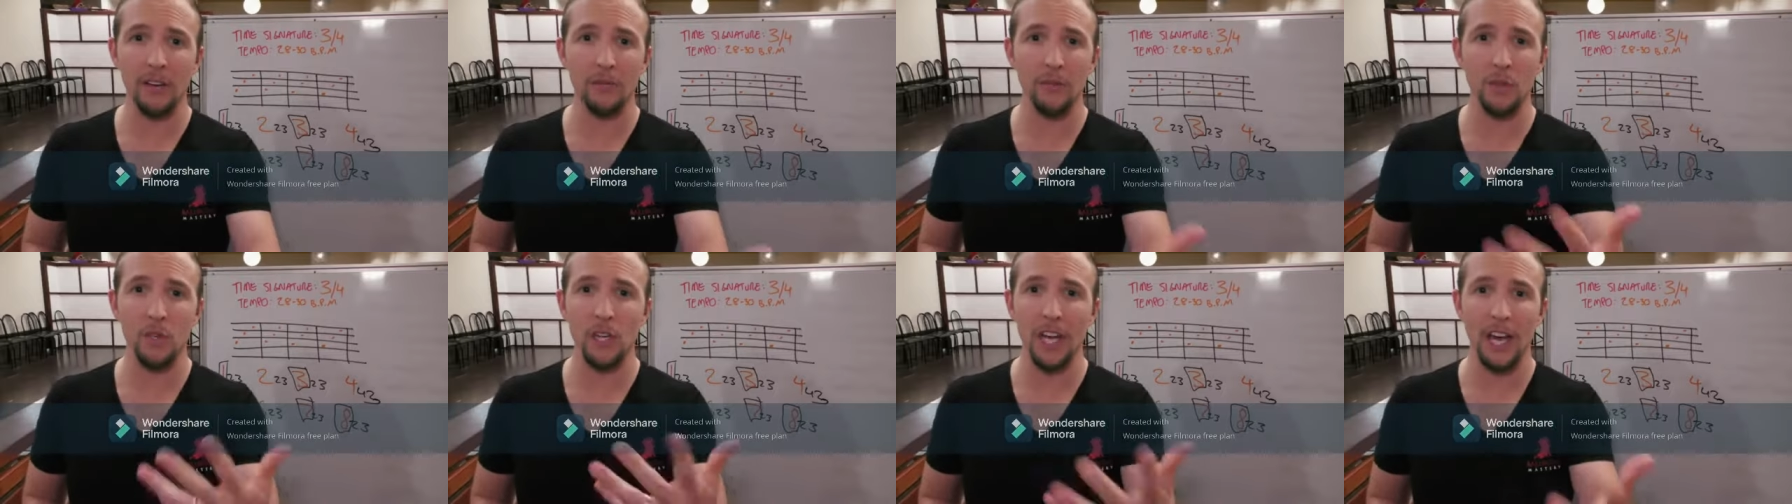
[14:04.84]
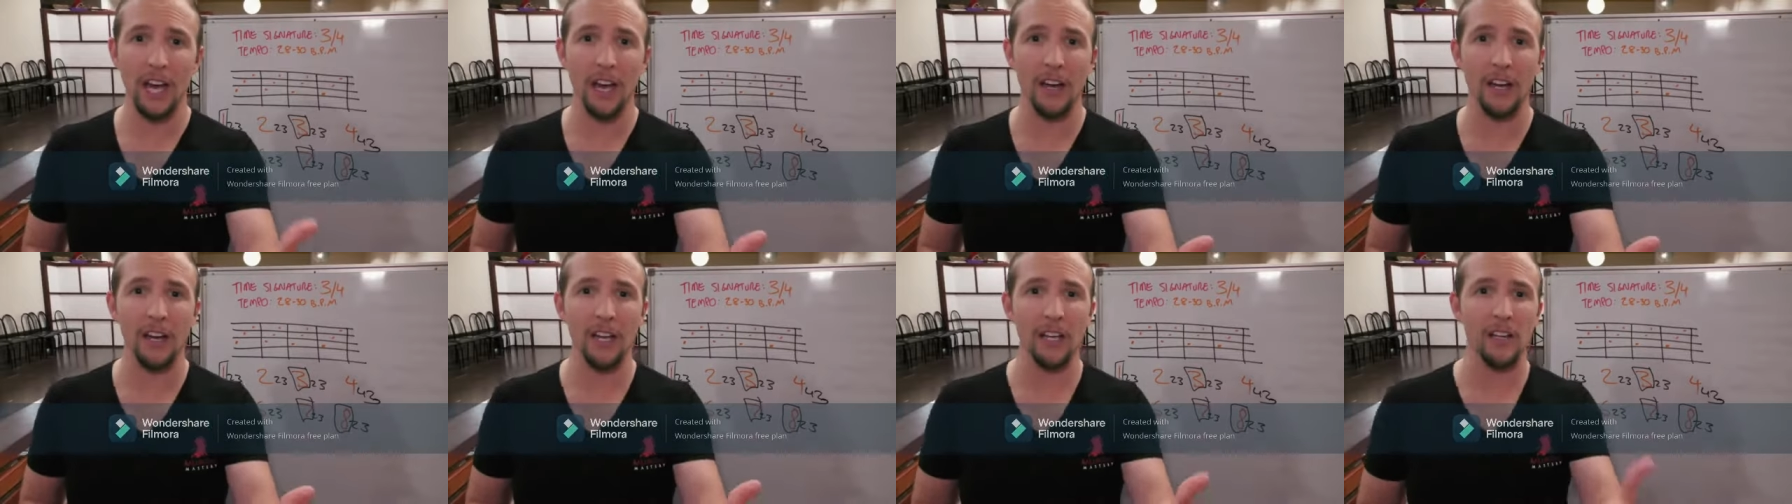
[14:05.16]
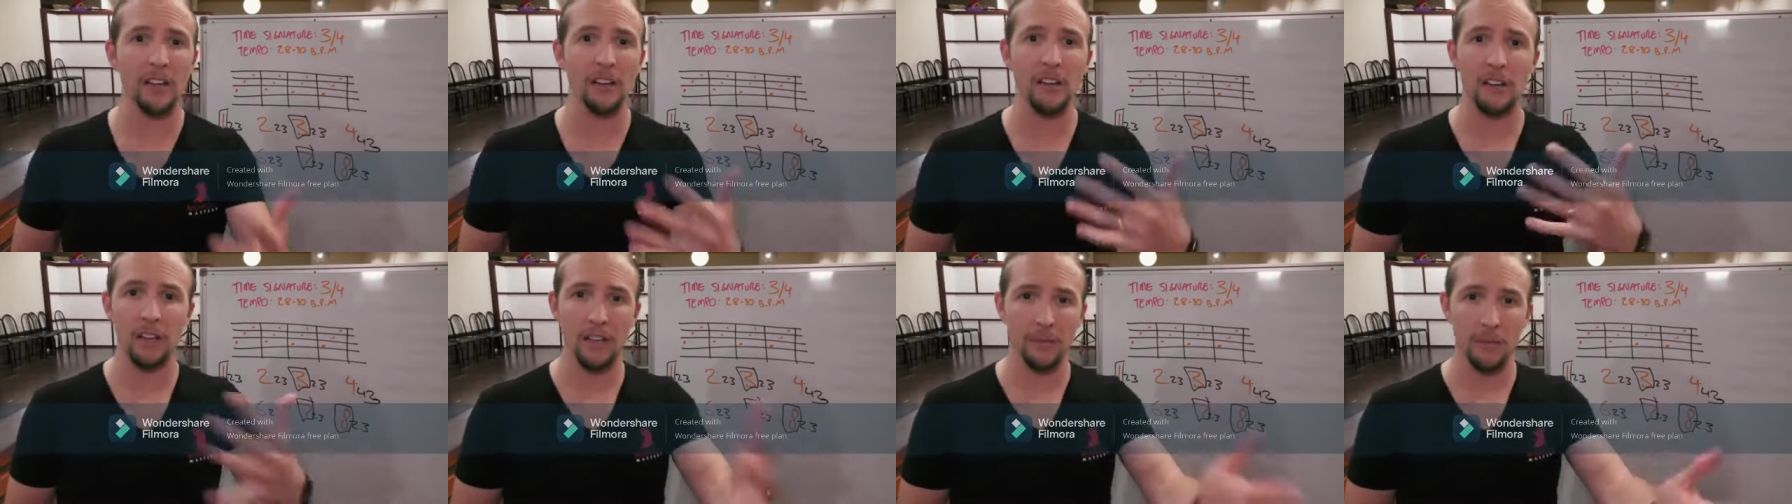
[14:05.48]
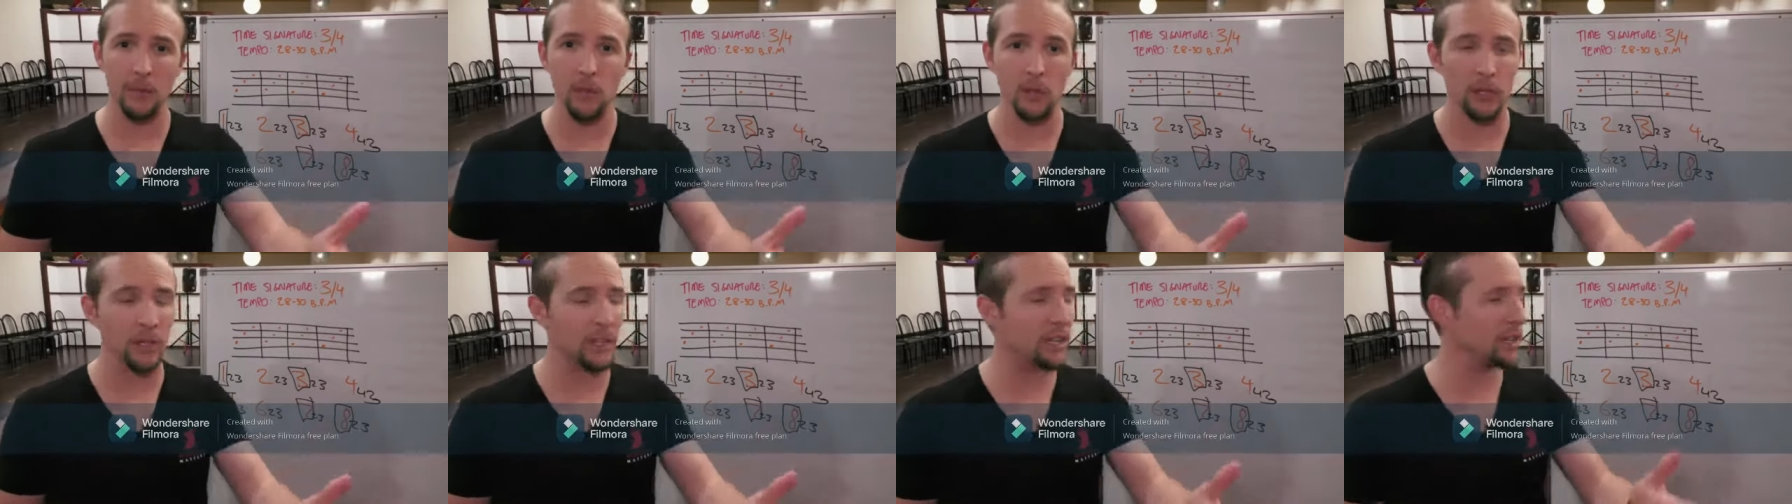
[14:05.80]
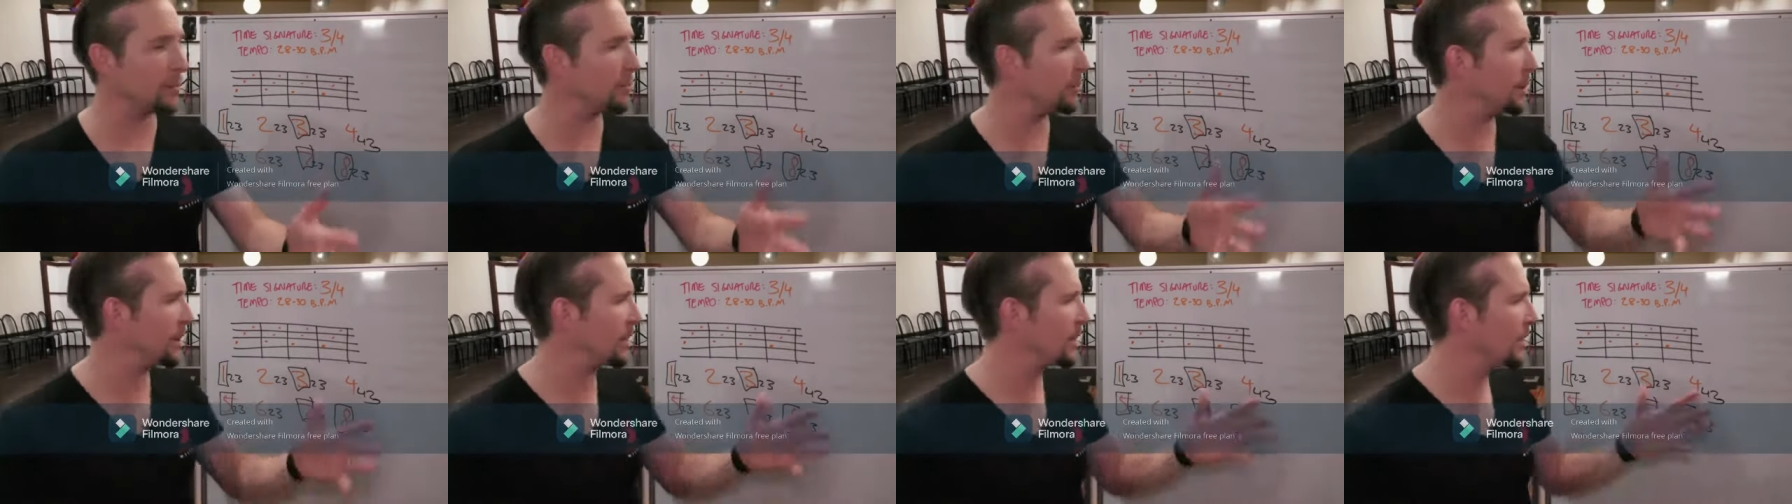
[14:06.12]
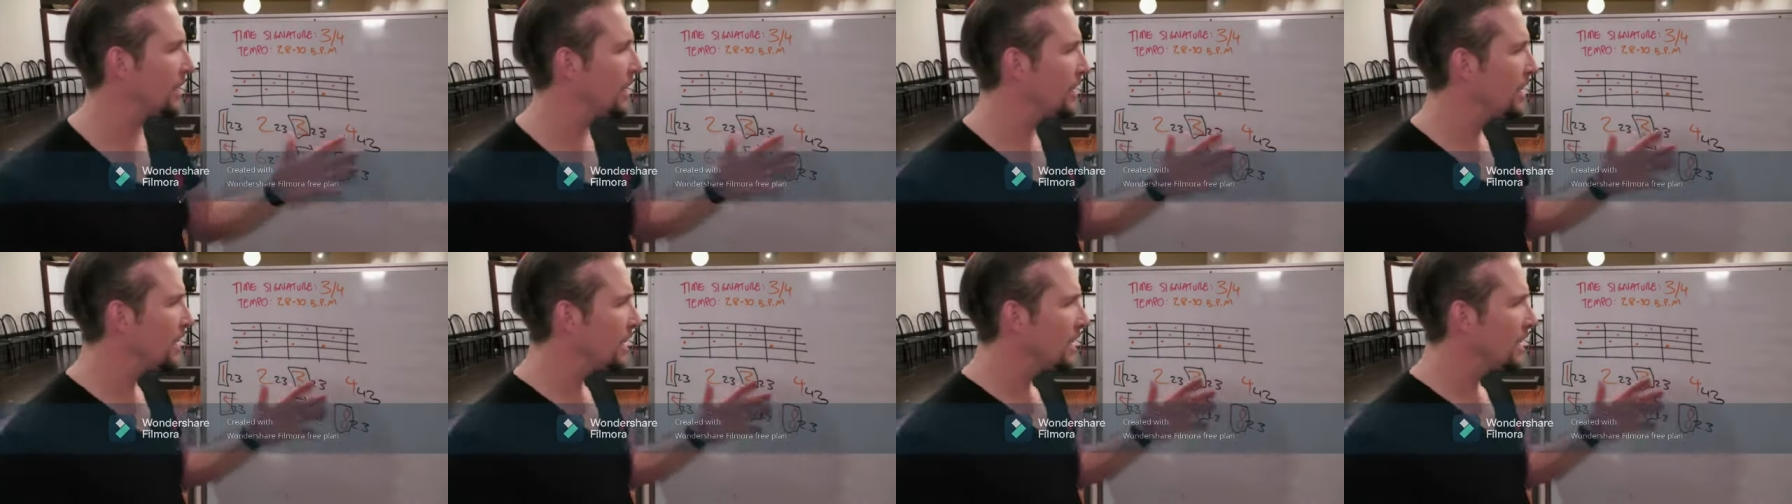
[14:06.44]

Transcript: of you counting and I'll have a look at it, but